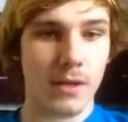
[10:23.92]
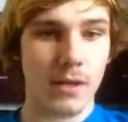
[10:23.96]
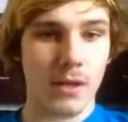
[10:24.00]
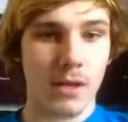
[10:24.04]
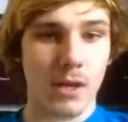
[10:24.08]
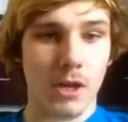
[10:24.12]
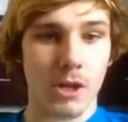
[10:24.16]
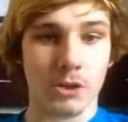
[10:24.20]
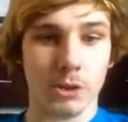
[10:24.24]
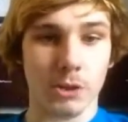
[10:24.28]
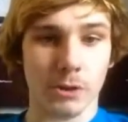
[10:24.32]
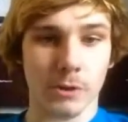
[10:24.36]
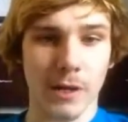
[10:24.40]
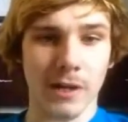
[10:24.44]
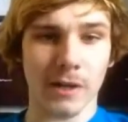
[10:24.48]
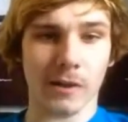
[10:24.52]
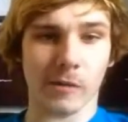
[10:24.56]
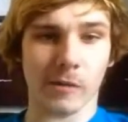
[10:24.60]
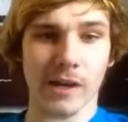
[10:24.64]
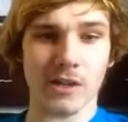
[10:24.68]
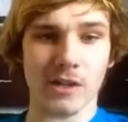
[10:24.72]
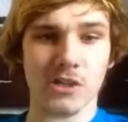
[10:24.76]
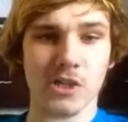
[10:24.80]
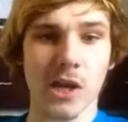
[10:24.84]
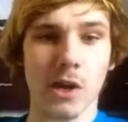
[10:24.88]
Your
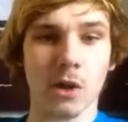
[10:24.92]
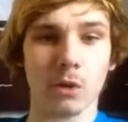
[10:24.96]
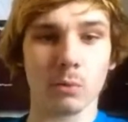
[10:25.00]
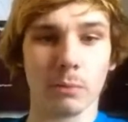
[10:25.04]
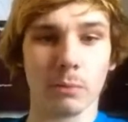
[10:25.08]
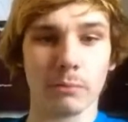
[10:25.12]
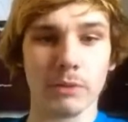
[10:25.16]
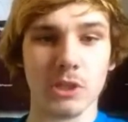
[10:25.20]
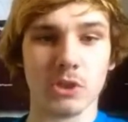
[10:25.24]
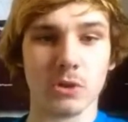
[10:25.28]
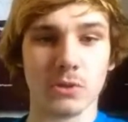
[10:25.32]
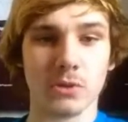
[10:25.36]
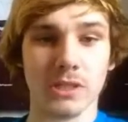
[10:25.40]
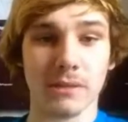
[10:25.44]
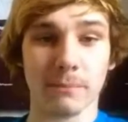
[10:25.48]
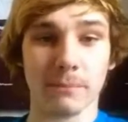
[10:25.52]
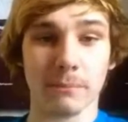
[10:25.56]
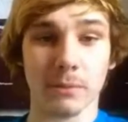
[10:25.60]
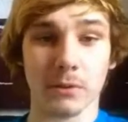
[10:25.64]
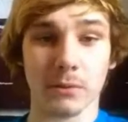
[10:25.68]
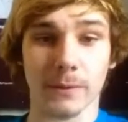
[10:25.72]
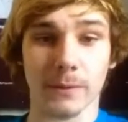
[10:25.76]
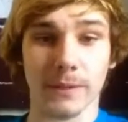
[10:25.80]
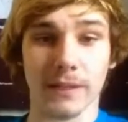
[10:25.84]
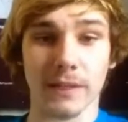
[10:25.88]
great-grandchild will be choosing
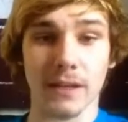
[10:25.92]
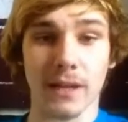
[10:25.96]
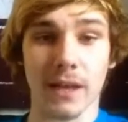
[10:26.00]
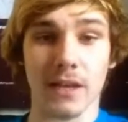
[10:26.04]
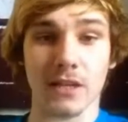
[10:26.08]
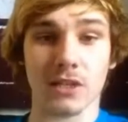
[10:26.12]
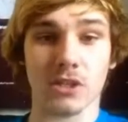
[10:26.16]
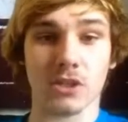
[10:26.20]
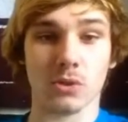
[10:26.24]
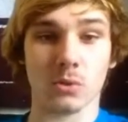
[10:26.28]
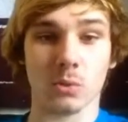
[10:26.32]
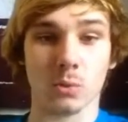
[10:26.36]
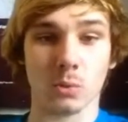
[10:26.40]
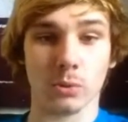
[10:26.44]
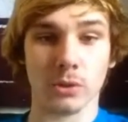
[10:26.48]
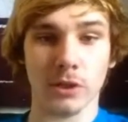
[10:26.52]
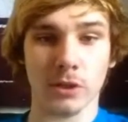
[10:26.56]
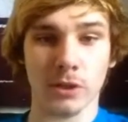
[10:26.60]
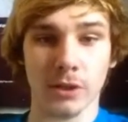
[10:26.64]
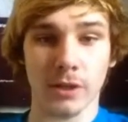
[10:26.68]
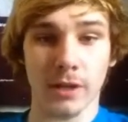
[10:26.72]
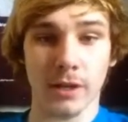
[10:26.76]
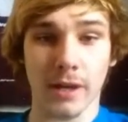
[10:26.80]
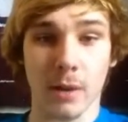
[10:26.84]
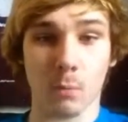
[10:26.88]
between a school
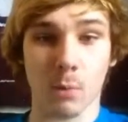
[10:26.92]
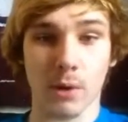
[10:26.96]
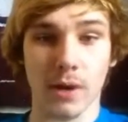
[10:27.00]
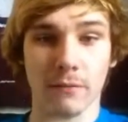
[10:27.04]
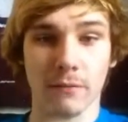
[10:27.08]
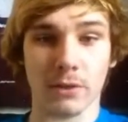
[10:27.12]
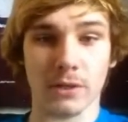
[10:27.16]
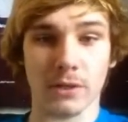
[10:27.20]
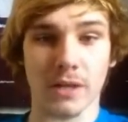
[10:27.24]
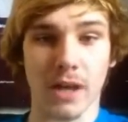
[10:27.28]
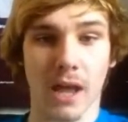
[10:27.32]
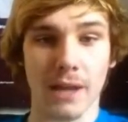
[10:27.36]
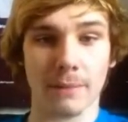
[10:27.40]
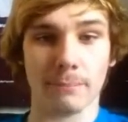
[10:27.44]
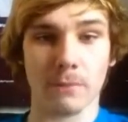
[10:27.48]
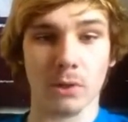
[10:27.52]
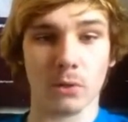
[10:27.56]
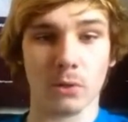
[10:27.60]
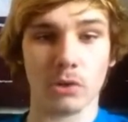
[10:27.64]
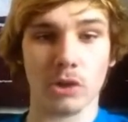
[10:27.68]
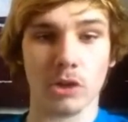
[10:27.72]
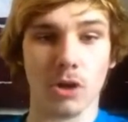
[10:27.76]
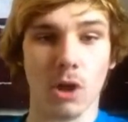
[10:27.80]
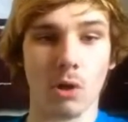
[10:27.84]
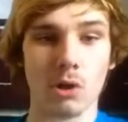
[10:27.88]
year and whatever $9
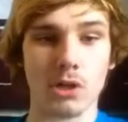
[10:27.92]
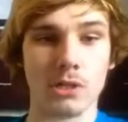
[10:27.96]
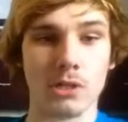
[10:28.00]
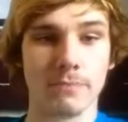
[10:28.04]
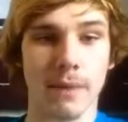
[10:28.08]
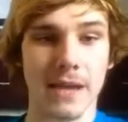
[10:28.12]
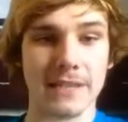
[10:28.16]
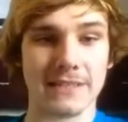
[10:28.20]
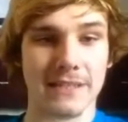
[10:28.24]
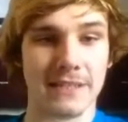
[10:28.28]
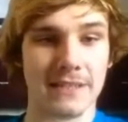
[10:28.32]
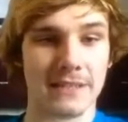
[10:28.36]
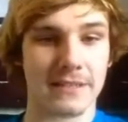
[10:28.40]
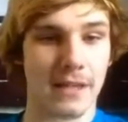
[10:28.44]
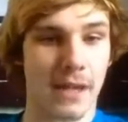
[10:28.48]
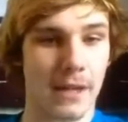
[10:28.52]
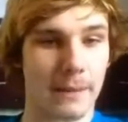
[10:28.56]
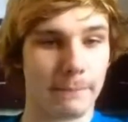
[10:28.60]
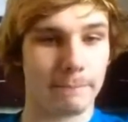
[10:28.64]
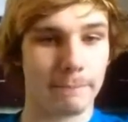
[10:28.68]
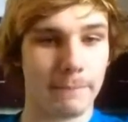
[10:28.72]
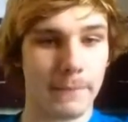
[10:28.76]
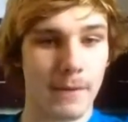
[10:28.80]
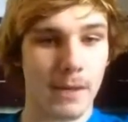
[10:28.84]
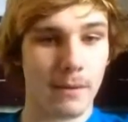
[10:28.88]
million buys at the
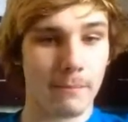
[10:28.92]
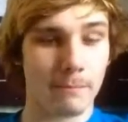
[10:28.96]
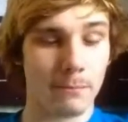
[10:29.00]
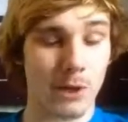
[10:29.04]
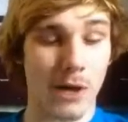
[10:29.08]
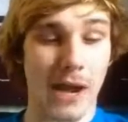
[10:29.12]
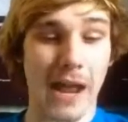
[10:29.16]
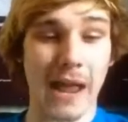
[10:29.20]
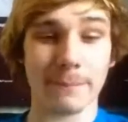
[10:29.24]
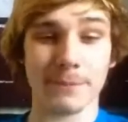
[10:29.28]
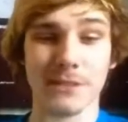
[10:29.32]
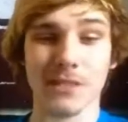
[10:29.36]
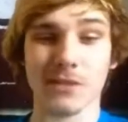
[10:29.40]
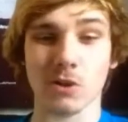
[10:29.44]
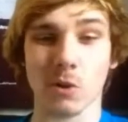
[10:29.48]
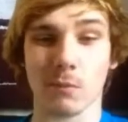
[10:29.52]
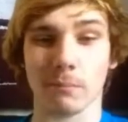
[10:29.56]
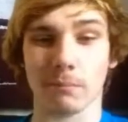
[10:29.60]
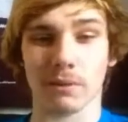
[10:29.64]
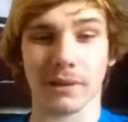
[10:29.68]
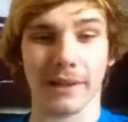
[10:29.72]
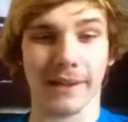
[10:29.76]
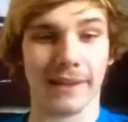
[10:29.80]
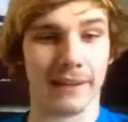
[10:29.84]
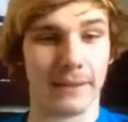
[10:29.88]
time, perhaps his own
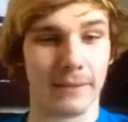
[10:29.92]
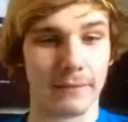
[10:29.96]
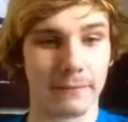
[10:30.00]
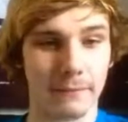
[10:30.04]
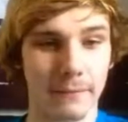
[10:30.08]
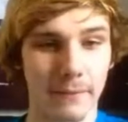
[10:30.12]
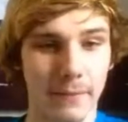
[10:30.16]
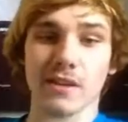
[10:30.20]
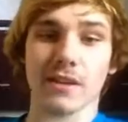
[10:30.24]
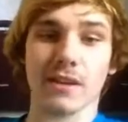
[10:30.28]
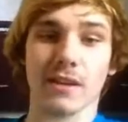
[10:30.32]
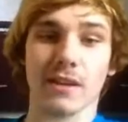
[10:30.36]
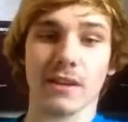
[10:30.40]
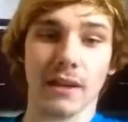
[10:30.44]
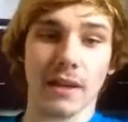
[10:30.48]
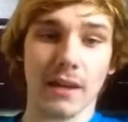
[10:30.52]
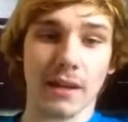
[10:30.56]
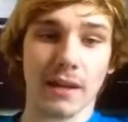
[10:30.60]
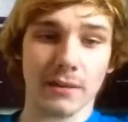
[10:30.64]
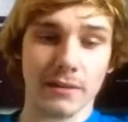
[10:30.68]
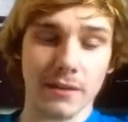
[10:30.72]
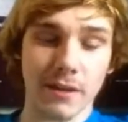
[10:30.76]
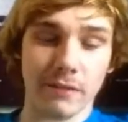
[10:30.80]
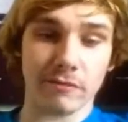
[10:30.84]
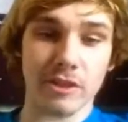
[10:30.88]
planet.
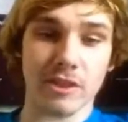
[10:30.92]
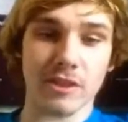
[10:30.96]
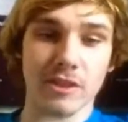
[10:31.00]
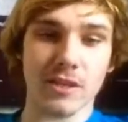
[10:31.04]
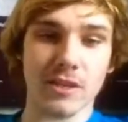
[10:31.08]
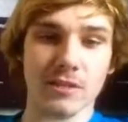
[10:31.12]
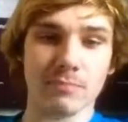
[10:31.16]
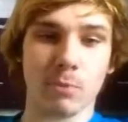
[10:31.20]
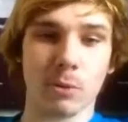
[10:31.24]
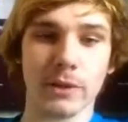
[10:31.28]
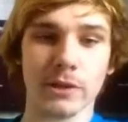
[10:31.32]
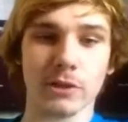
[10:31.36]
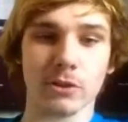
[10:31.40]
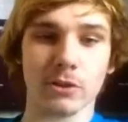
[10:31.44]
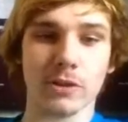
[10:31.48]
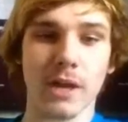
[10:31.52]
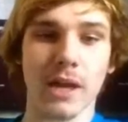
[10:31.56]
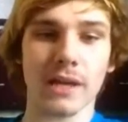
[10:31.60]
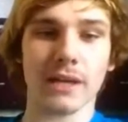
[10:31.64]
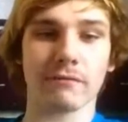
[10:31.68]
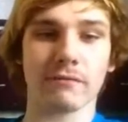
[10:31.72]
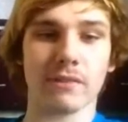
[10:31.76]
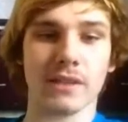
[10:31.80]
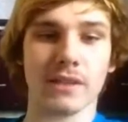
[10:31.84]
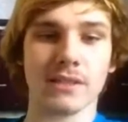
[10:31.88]
And if at this point you're
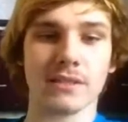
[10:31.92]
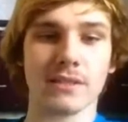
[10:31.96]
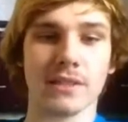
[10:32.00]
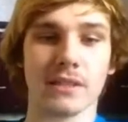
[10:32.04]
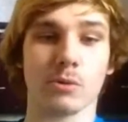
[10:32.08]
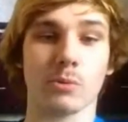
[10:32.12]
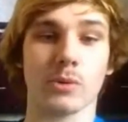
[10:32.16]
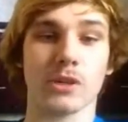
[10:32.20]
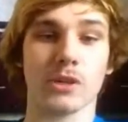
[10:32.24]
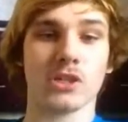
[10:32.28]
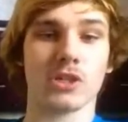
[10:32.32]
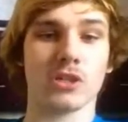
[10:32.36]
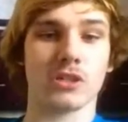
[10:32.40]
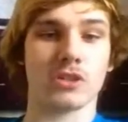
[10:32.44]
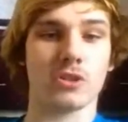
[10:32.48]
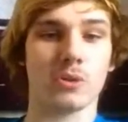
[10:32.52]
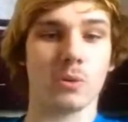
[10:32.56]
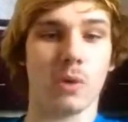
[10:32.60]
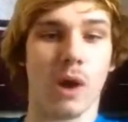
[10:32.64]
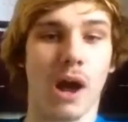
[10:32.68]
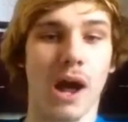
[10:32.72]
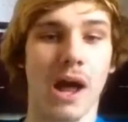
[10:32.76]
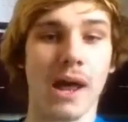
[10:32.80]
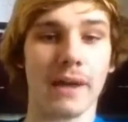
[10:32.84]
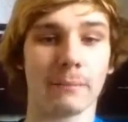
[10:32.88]
not convinced that tuition is too
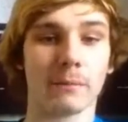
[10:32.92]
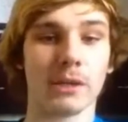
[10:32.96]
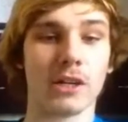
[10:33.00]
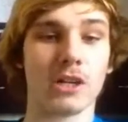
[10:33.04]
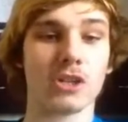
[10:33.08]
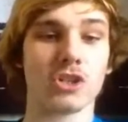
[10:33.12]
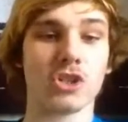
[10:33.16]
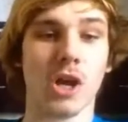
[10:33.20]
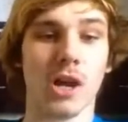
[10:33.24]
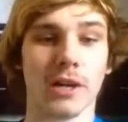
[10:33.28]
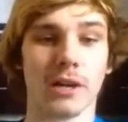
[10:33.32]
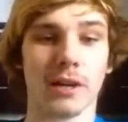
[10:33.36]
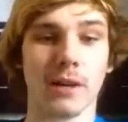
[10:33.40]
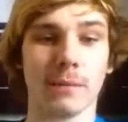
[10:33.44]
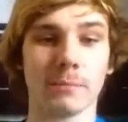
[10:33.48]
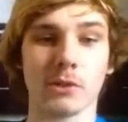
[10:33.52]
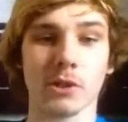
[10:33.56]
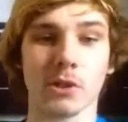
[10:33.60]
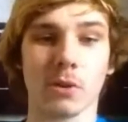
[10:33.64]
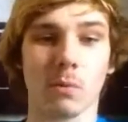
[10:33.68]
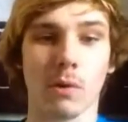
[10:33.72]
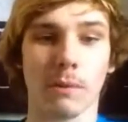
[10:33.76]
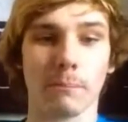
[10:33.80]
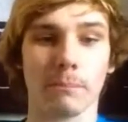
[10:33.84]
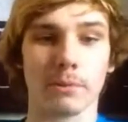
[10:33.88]
high, I'm going to chalk it up to
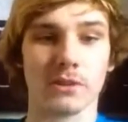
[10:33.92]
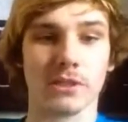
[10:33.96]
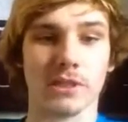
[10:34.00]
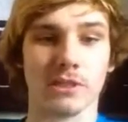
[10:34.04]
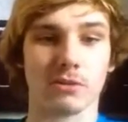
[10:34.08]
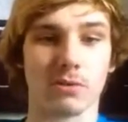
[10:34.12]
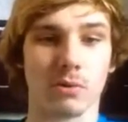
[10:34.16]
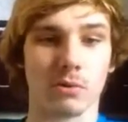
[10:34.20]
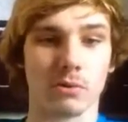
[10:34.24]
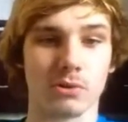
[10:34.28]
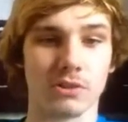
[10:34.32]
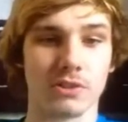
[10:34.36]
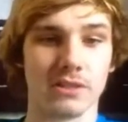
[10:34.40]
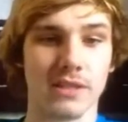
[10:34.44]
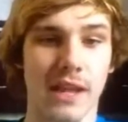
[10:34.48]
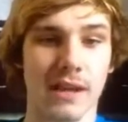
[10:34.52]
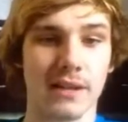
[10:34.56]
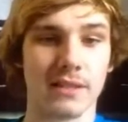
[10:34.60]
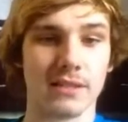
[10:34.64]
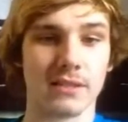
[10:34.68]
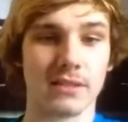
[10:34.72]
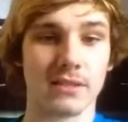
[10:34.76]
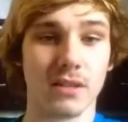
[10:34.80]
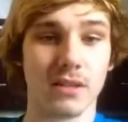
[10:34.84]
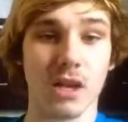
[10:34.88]
your 1% social
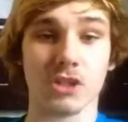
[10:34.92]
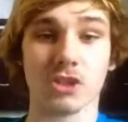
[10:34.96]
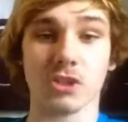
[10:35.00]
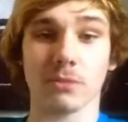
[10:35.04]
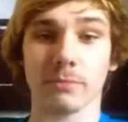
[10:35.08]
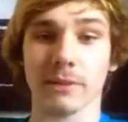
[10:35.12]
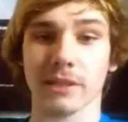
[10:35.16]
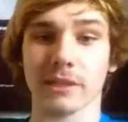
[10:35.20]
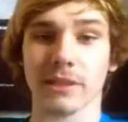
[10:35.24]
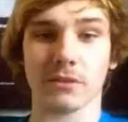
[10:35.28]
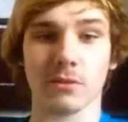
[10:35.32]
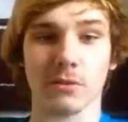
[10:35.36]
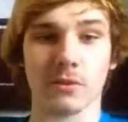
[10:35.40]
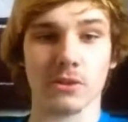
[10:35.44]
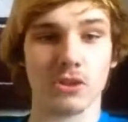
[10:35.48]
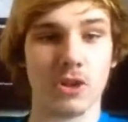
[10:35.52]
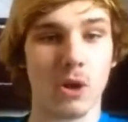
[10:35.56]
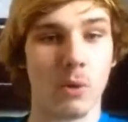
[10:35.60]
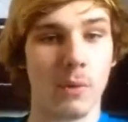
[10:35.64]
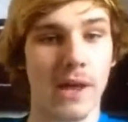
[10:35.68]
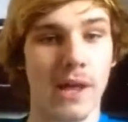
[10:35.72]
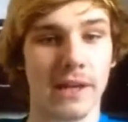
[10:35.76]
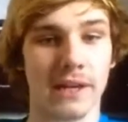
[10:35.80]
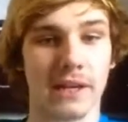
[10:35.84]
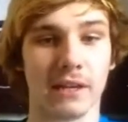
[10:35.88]
status, assuming that there is no
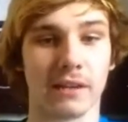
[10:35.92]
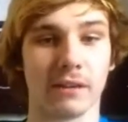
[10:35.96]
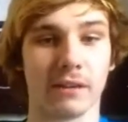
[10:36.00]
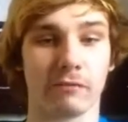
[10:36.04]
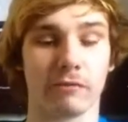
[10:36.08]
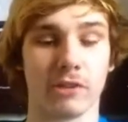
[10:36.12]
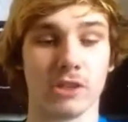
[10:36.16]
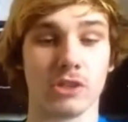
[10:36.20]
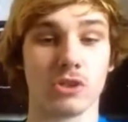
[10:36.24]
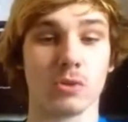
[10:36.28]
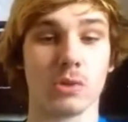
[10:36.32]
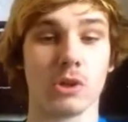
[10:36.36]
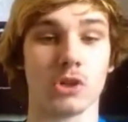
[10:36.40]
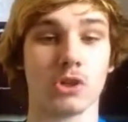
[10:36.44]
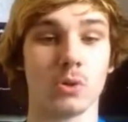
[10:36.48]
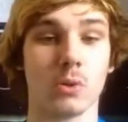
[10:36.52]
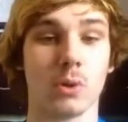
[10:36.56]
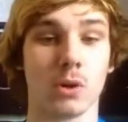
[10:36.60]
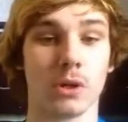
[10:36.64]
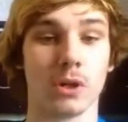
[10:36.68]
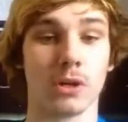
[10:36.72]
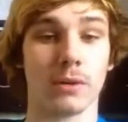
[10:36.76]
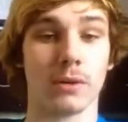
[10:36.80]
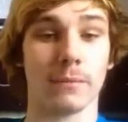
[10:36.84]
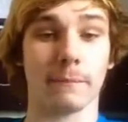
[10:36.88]
way I can convince you a
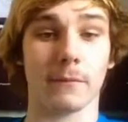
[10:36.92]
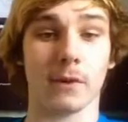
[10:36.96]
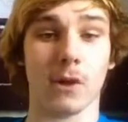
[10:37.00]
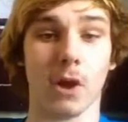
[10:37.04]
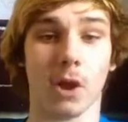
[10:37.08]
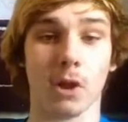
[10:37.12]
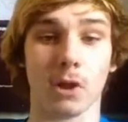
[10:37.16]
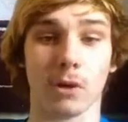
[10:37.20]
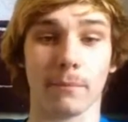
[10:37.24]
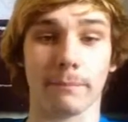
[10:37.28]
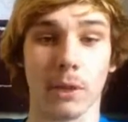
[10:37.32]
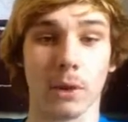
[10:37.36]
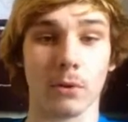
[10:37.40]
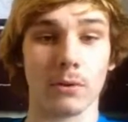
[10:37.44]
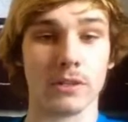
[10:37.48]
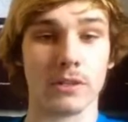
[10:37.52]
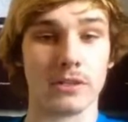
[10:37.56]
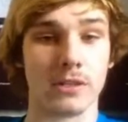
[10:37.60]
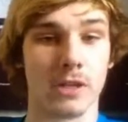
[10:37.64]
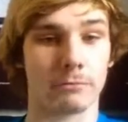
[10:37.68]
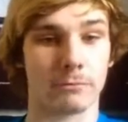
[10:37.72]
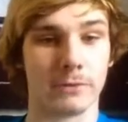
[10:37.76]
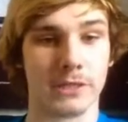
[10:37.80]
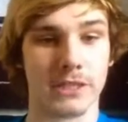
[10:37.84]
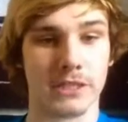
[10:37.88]
$200 belt is
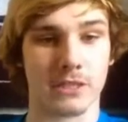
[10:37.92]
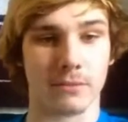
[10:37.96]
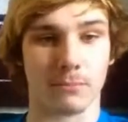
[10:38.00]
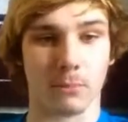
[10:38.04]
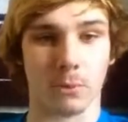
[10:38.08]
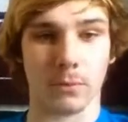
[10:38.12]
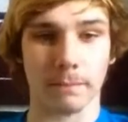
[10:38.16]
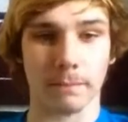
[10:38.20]
unreasonable.